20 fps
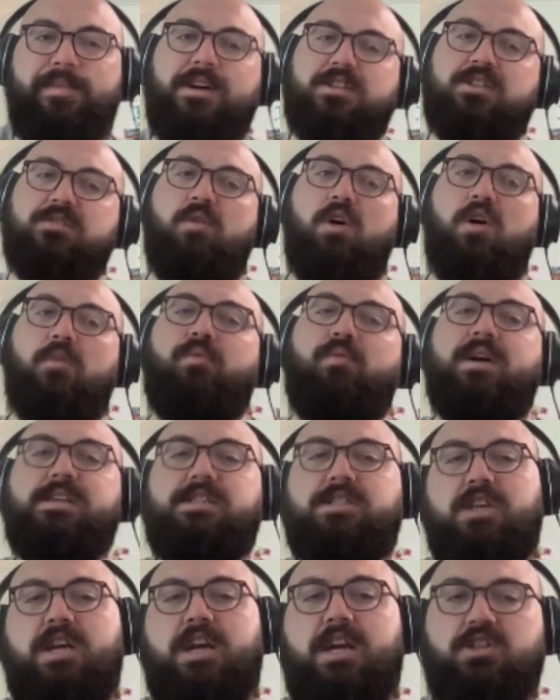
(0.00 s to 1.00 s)
A small
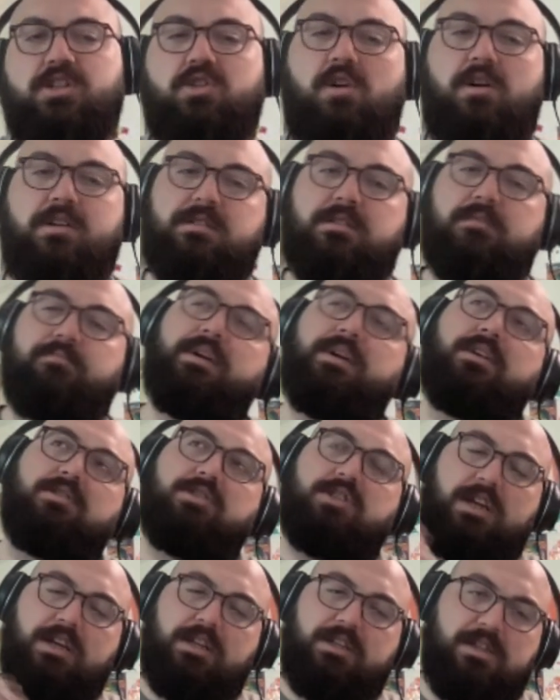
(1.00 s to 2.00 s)
price change causes a bigger
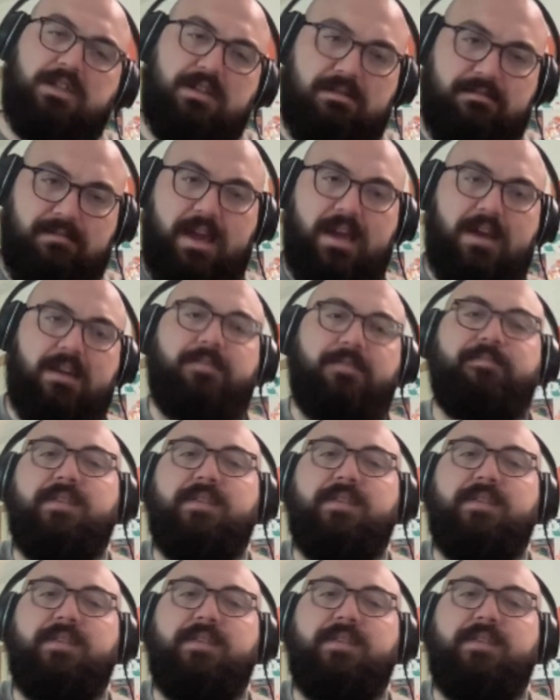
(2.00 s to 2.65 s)
change in demand.